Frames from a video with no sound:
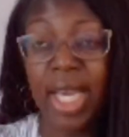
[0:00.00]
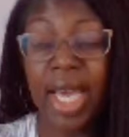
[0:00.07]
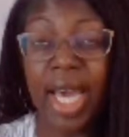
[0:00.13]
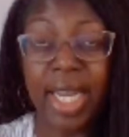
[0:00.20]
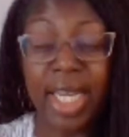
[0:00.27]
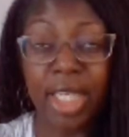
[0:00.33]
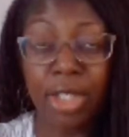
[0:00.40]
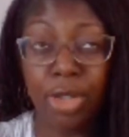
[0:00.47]

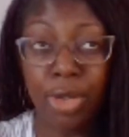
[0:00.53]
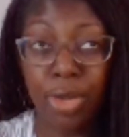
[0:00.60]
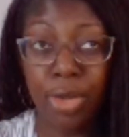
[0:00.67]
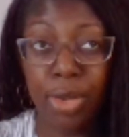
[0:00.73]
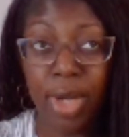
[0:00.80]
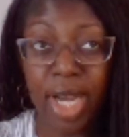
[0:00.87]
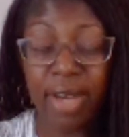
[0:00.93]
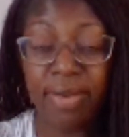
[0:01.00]
And I
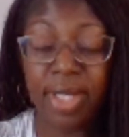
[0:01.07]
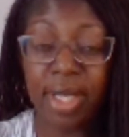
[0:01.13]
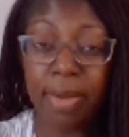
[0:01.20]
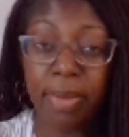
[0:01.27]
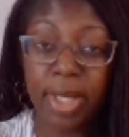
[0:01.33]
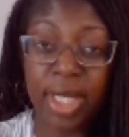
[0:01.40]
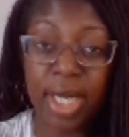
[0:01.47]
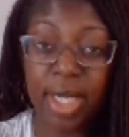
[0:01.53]
do have
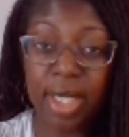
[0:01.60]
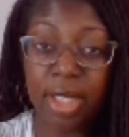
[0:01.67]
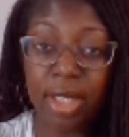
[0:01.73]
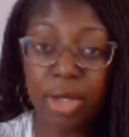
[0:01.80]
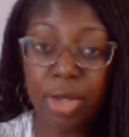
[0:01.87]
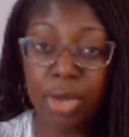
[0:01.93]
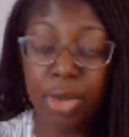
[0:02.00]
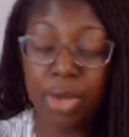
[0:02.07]
some
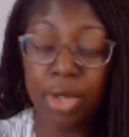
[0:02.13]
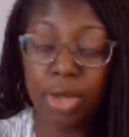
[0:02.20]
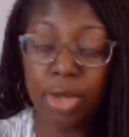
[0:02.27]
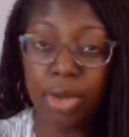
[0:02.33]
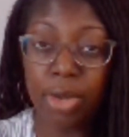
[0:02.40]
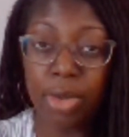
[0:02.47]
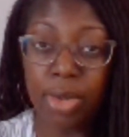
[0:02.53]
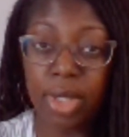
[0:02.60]
clients who
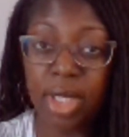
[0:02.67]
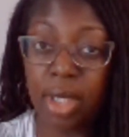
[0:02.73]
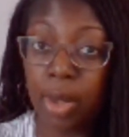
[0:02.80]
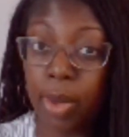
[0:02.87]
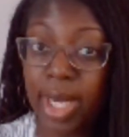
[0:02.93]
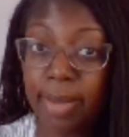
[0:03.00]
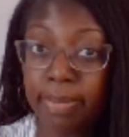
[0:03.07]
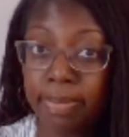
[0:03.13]
use
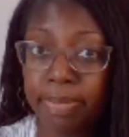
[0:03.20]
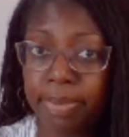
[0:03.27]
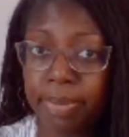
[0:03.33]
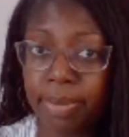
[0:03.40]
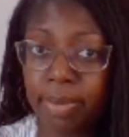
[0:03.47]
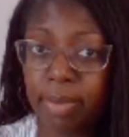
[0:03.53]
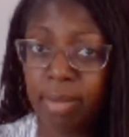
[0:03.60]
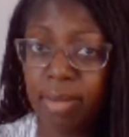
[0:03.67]
Silhouette,
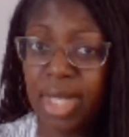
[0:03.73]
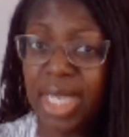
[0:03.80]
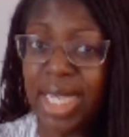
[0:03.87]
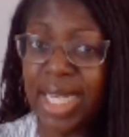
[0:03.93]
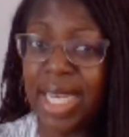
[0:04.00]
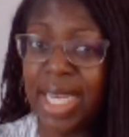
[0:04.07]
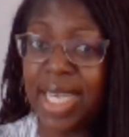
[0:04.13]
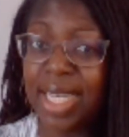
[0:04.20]

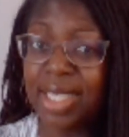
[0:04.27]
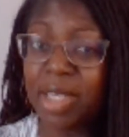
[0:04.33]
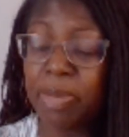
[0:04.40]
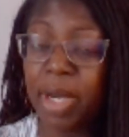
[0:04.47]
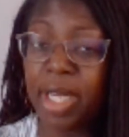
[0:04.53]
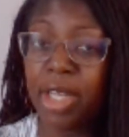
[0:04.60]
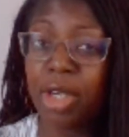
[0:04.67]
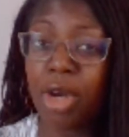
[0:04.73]
and
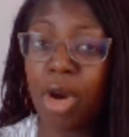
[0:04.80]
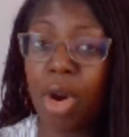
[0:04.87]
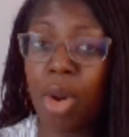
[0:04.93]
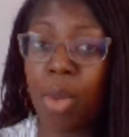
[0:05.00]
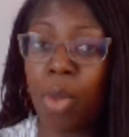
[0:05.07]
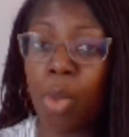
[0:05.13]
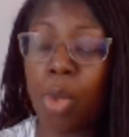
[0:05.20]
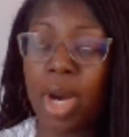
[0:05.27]
depending
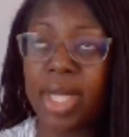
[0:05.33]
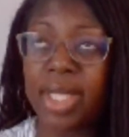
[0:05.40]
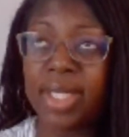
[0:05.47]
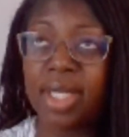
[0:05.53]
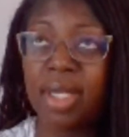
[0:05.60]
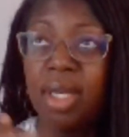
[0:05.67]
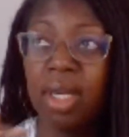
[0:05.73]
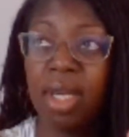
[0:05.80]
on
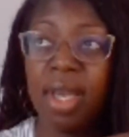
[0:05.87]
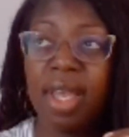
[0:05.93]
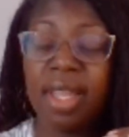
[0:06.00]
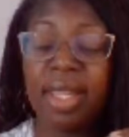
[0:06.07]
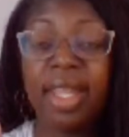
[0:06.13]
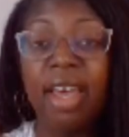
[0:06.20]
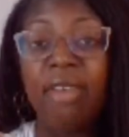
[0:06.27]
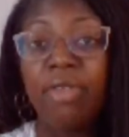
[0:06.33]
what
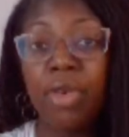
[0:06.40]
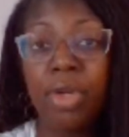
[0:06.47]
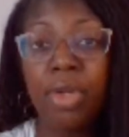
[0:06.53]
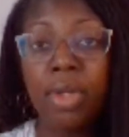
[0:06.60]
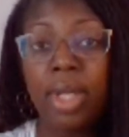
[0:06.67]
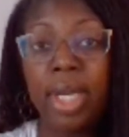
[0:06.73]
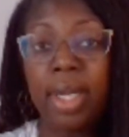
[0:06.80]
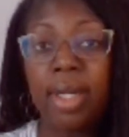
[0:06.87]

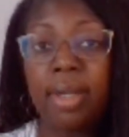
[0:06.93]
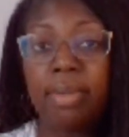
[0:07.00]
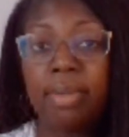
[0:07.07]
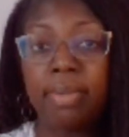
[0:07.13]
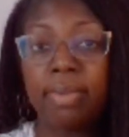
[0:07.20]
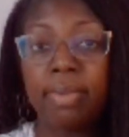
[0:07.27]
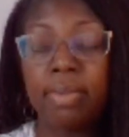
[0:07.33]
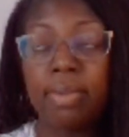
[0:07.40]

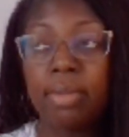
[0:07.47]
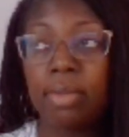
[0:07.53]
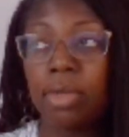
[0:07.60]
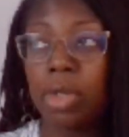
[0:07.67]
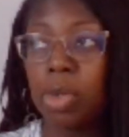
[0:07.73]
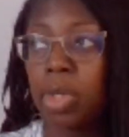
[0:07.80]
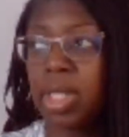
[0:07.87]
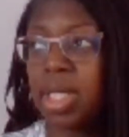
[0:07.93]
level,
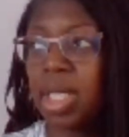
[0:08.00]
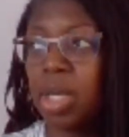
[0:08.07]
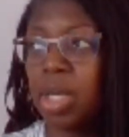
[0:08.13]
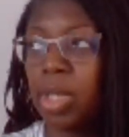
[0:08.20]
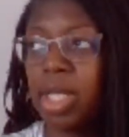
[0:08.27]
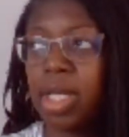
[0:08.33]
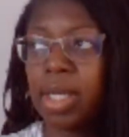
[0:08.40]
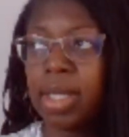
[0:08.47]
what do I want to say,
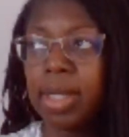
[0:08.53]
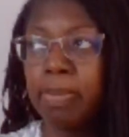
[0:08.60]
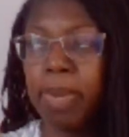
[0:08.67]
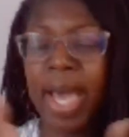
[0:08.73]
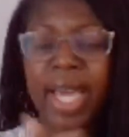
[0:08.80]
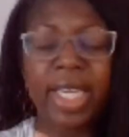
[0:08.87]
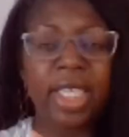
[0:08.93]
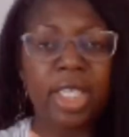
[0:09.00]
the
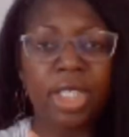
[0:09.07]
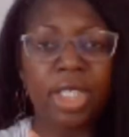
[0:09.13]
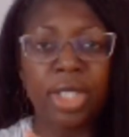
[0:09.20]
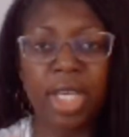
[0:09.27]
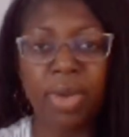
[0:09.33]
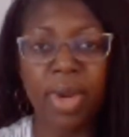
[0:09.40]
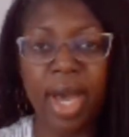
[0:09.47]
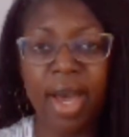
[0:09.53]
package
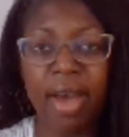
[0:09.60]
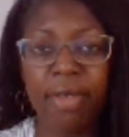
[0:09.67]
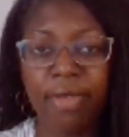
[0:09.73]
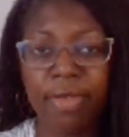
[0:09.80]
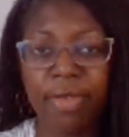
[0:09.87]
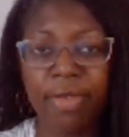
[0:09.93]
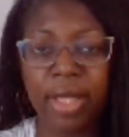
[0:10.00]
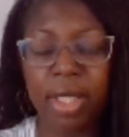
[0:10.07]
that you
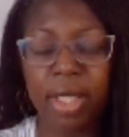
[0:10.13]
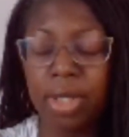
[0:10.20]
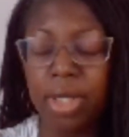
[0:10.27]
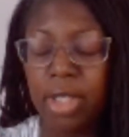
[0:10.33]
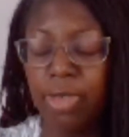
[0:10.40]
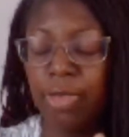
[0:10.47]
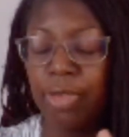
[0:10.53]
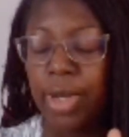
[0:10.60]
have, I think there's
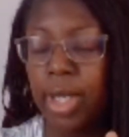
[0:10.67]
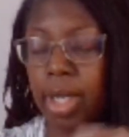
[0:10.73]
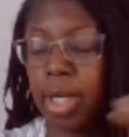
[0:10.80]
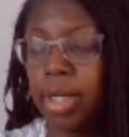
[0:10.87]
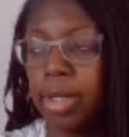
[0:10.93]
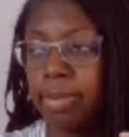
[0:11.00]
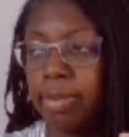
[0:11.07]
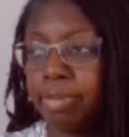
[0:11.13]
different,
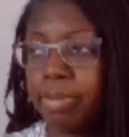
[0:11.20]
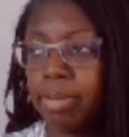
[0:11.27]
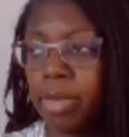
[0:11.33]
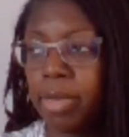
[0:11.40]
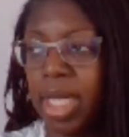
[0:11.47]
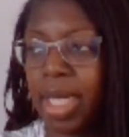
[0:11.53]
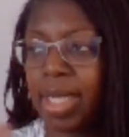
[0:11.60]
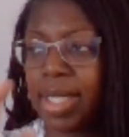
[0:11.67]

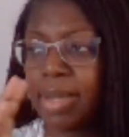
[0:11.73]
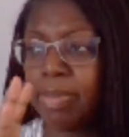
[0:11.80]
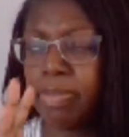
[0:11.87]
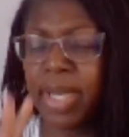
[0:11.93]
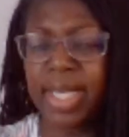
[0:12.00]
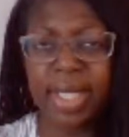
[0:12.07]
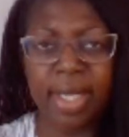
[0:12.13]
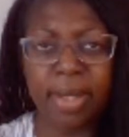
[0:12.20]
like the
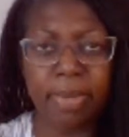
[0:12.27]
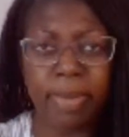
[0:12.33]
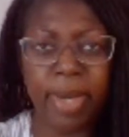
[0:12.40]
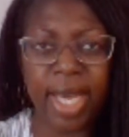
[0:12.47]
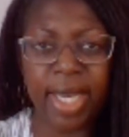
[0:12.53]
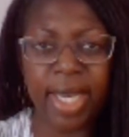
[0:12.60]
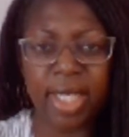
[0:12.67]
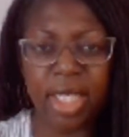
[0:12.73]
basic
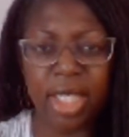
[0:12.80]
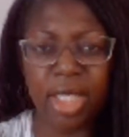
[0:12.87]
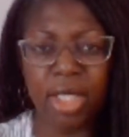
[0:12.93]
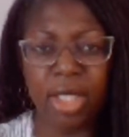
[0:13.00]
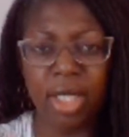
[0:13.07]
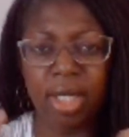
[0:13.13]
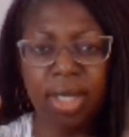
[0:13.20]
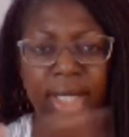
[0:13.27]

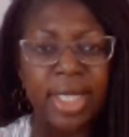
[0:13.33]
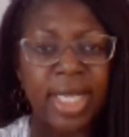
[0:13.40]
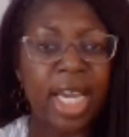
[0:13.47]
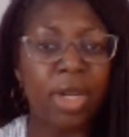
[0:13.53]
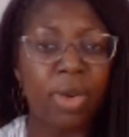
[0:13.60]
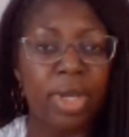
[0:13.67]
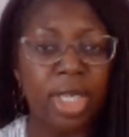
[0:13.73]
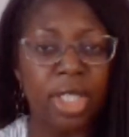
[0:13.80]
package, the
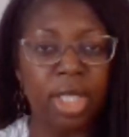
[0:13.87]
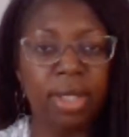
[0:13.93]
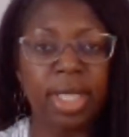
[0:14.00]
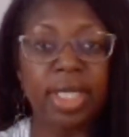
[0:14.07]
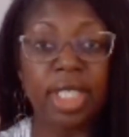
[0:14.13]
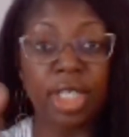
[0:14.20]
designer edition,